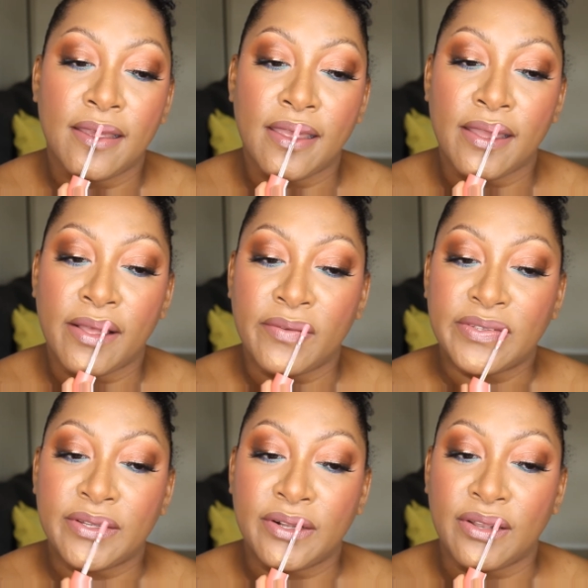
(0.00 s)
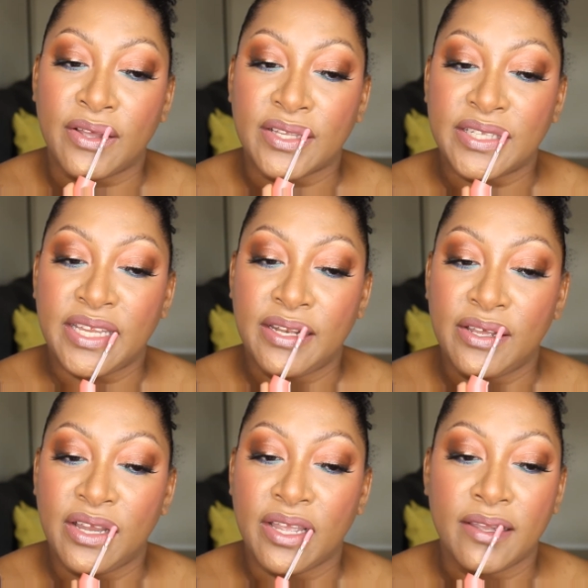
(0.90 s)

it helps the glossy look